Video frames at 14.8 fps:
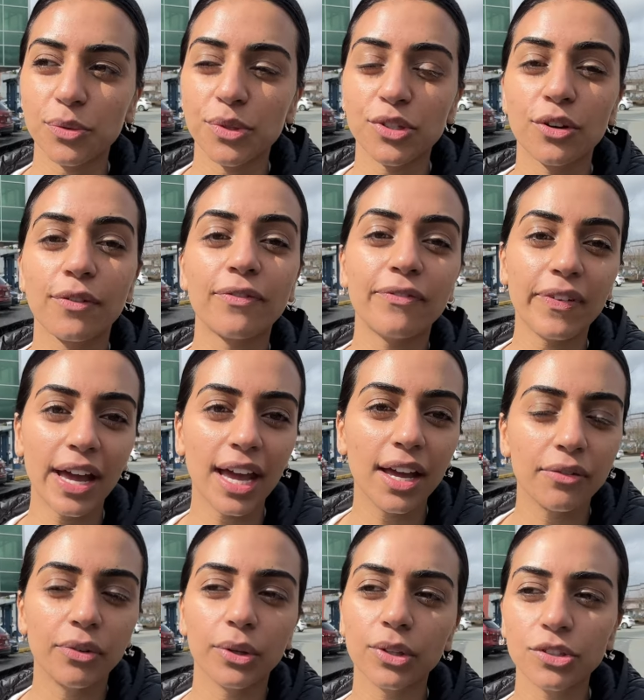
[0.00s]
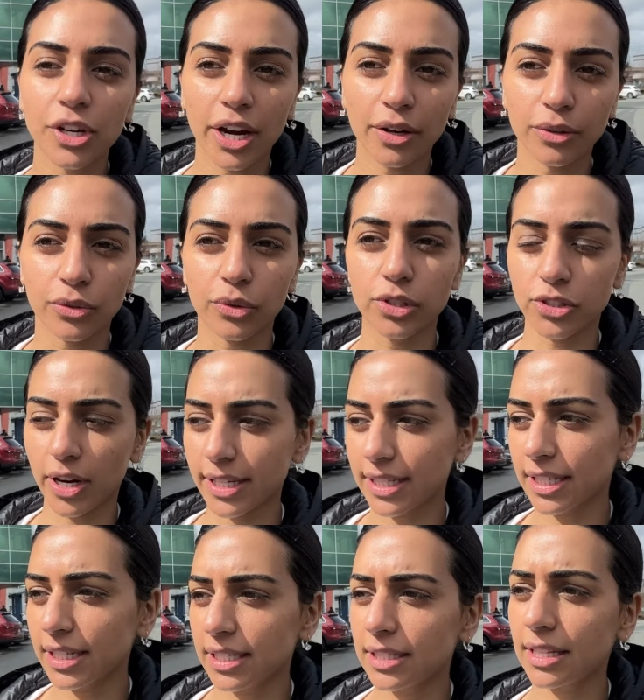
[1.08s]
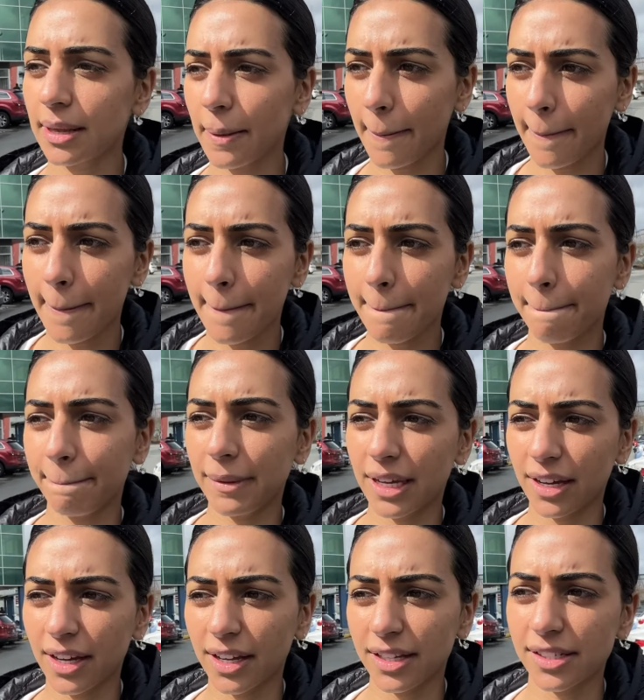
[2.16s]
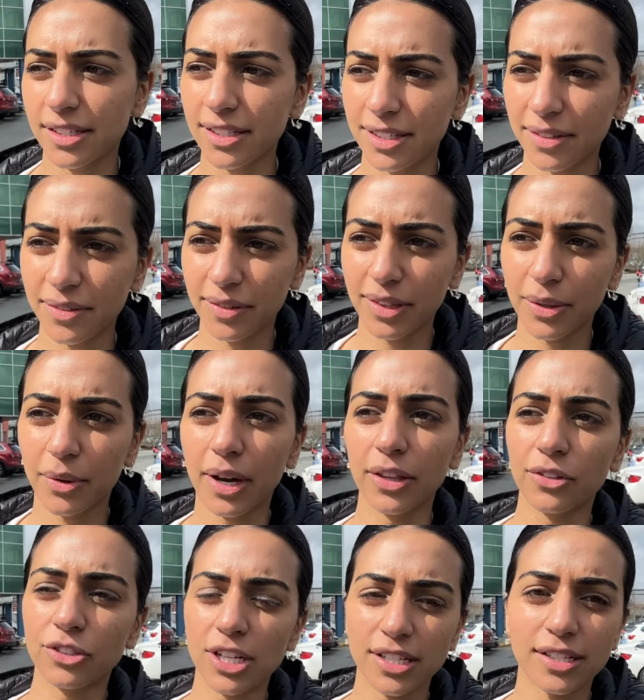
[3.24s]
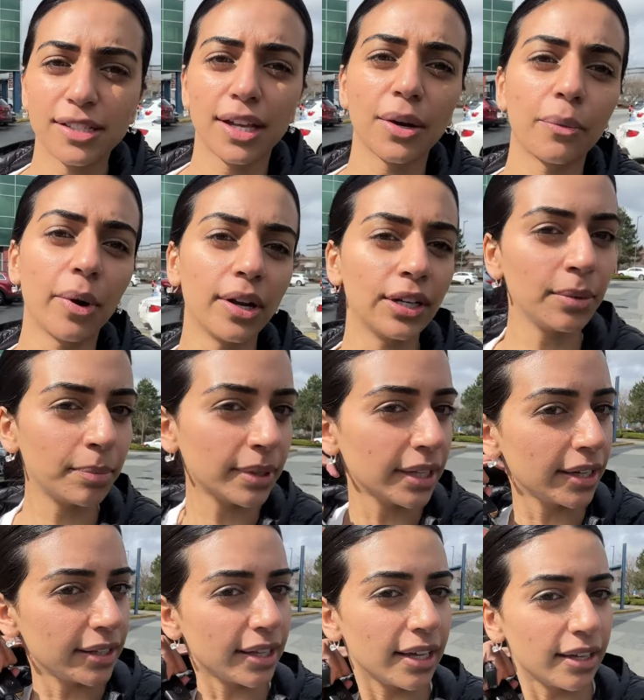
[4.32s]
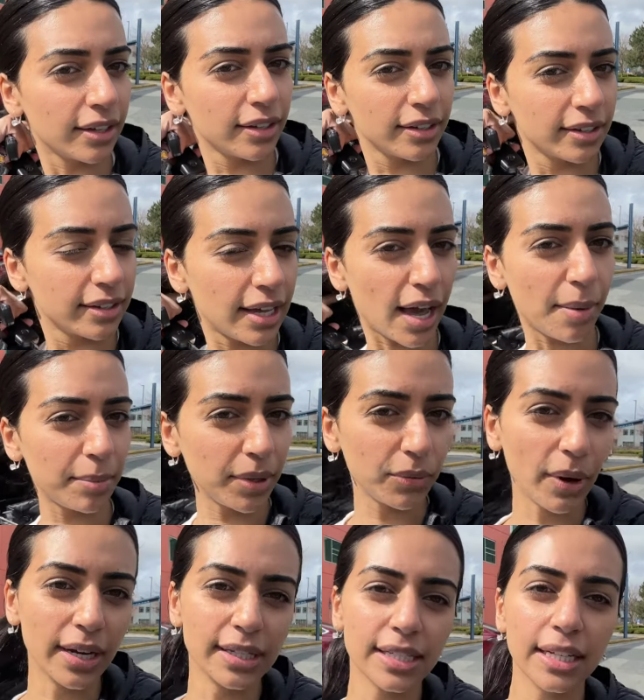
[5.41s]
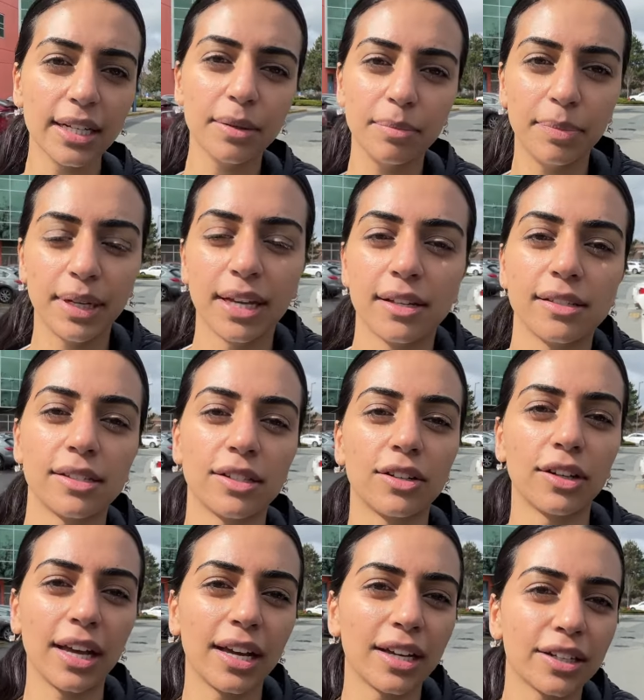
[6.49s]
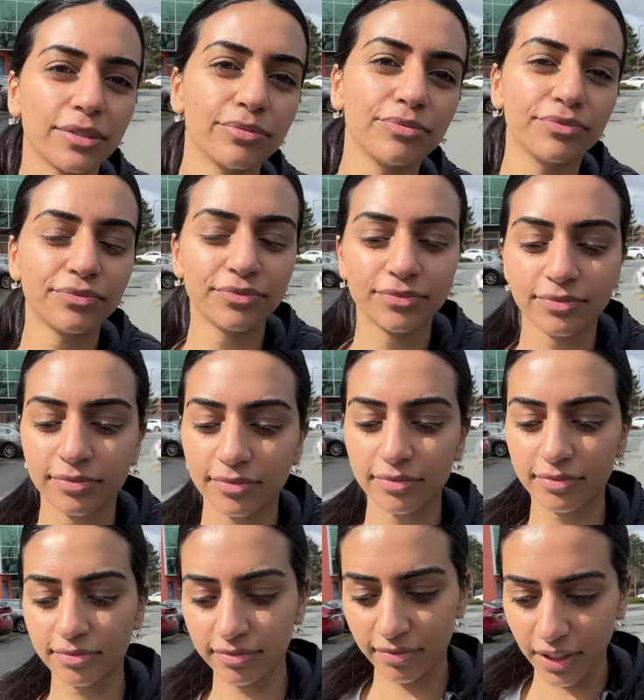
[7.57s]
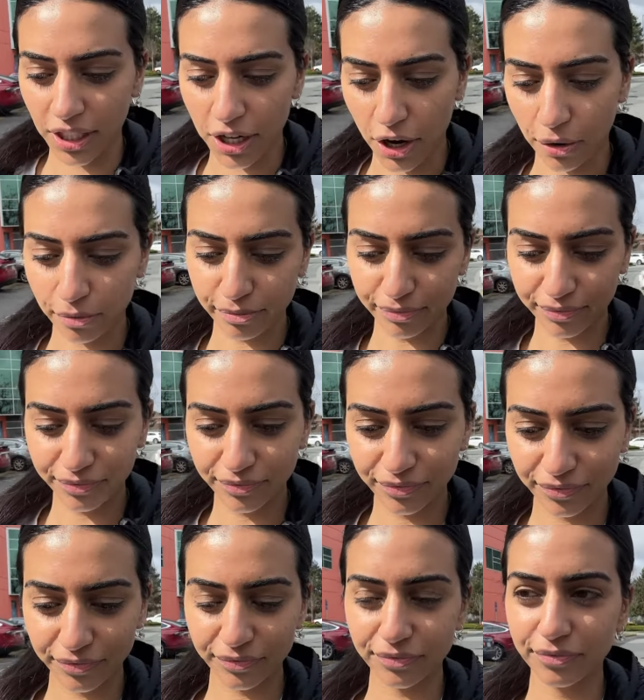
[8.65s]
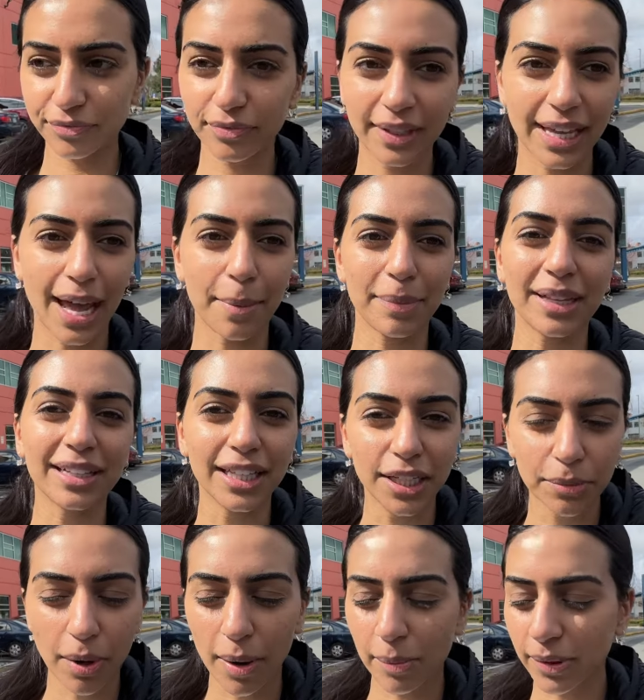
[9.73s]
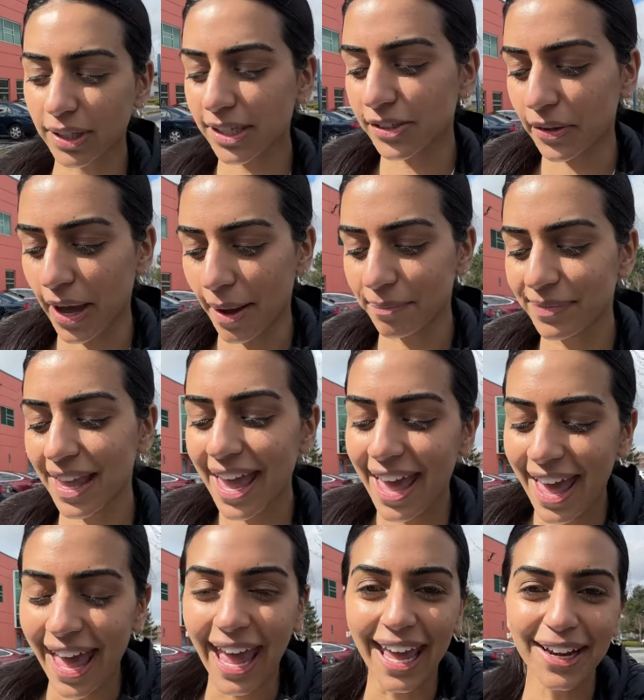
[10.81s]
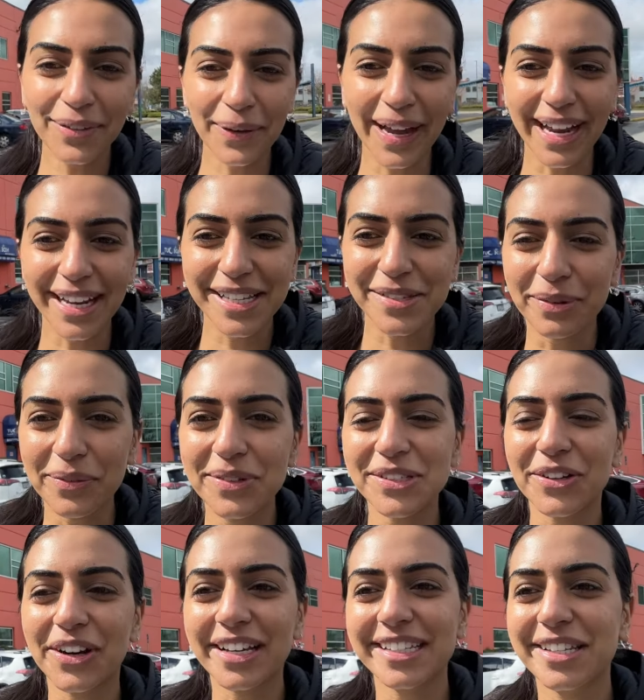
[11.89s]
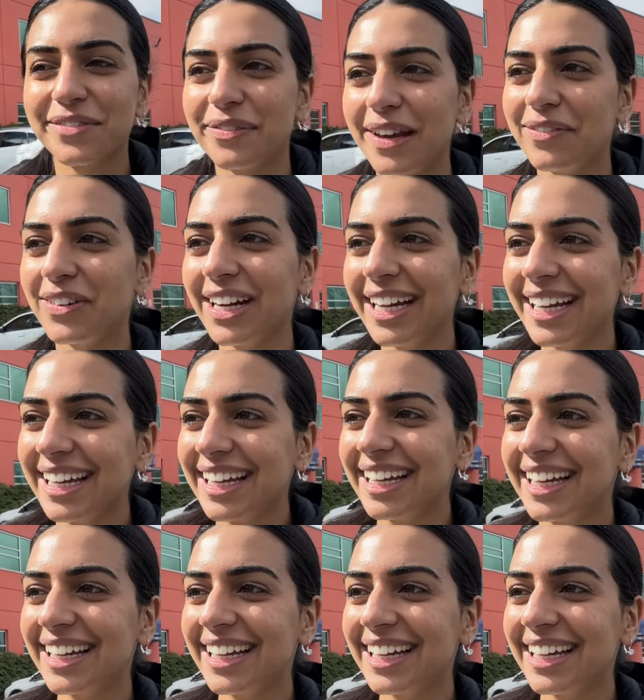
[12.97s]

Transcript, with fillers: was your fave. We only tried on three dresses because there were other dresses that I wanted, but like they can't be rented because they're like, you know, they can't be cleaned properly. So yeah, Anyways, what was your guys' favorite?